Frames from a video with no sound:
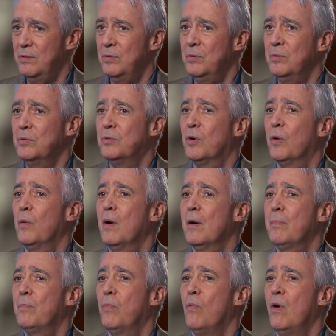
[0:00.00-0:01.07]
who grew
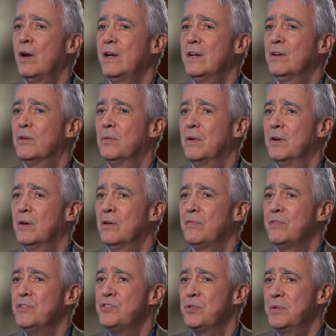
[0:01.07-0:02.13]
up wanting to run
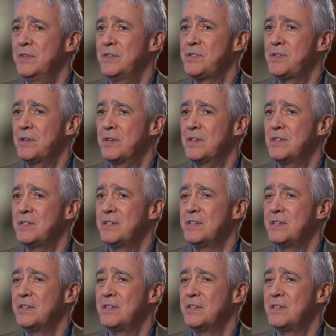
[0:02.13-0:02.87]
off and join the circus?